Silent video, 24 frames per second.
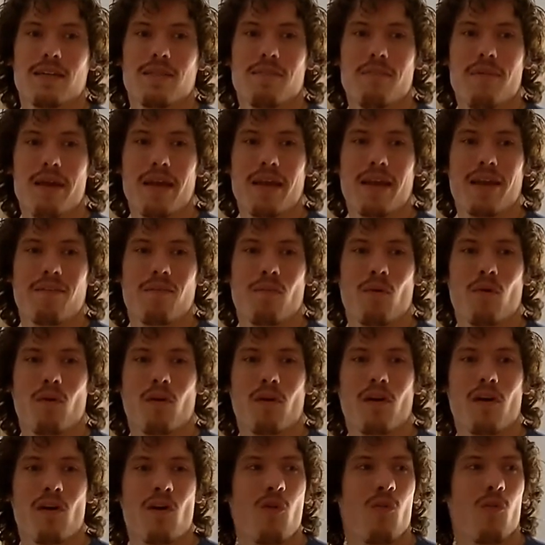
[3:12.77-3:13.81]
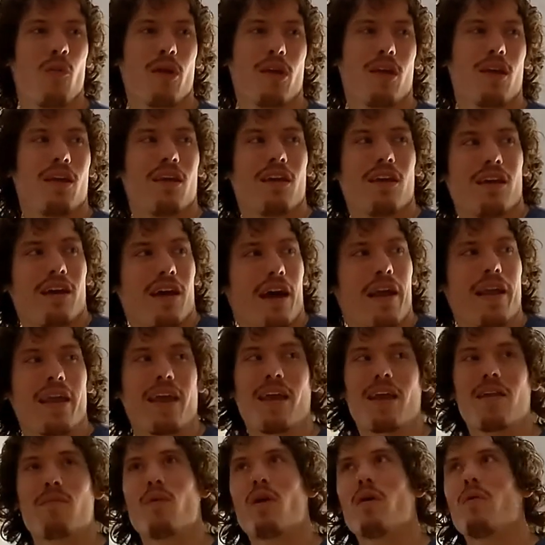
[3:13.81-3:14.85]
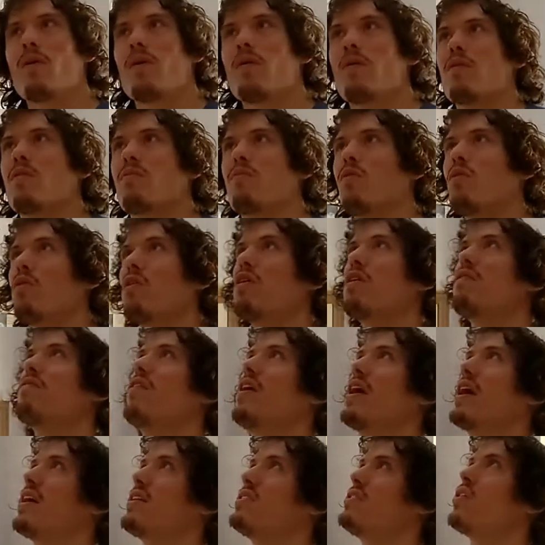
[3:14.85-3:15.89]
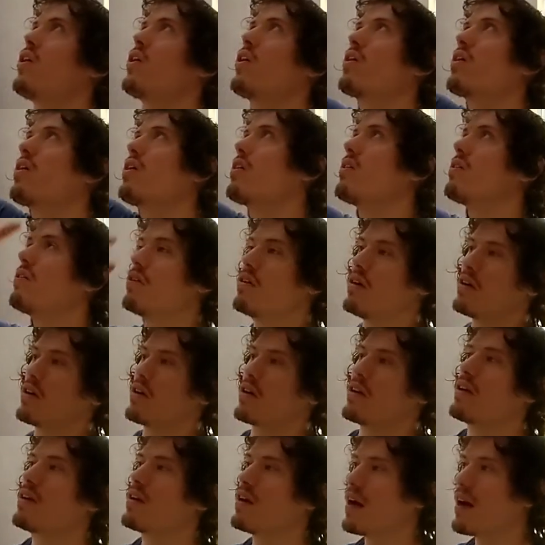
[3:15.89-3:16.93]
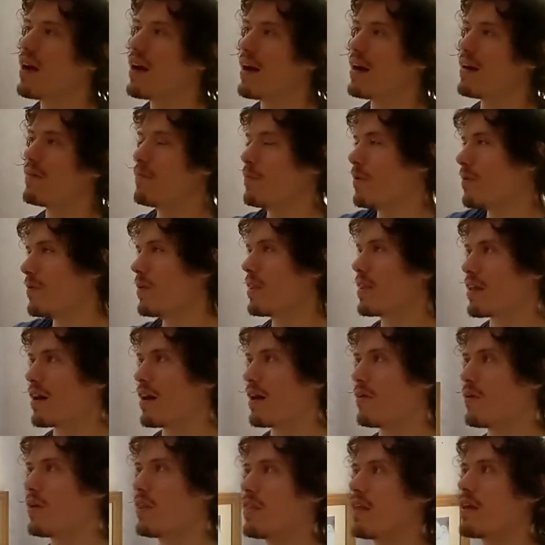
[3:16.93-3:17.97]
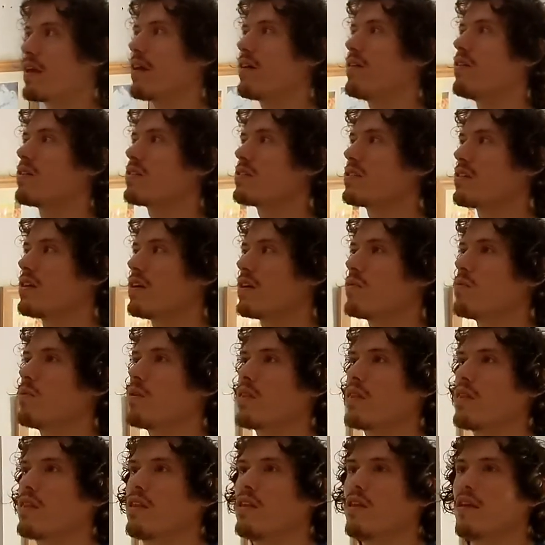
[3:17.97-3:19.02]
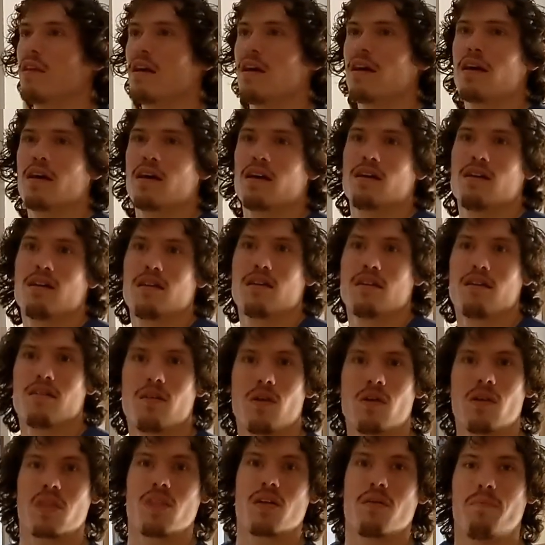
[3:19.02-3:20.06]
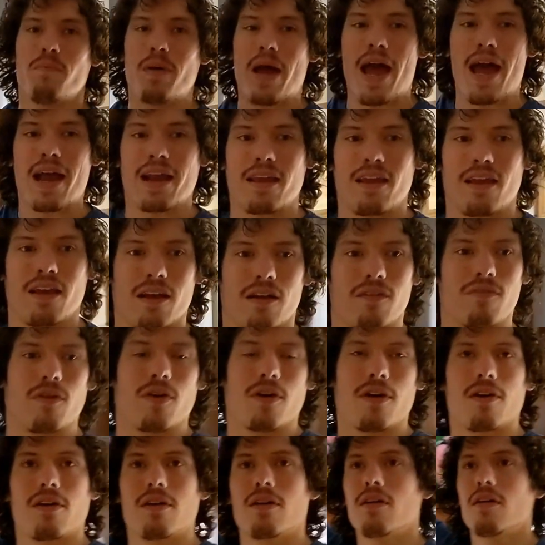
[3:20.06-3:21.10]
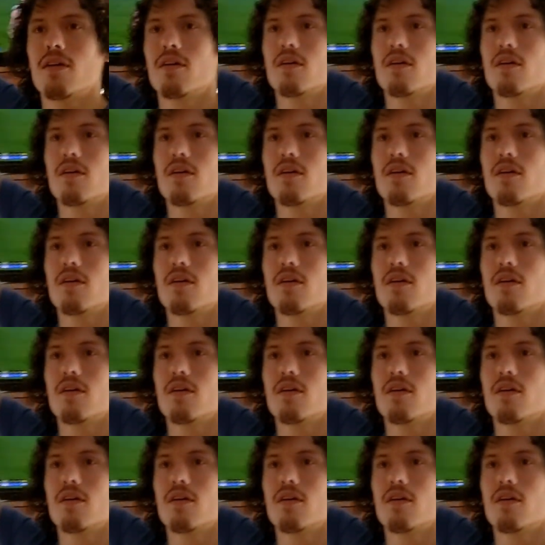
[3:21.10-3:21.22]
make it more homey. Again, we went with more of like a darker look, but we think it looks good with the backing of our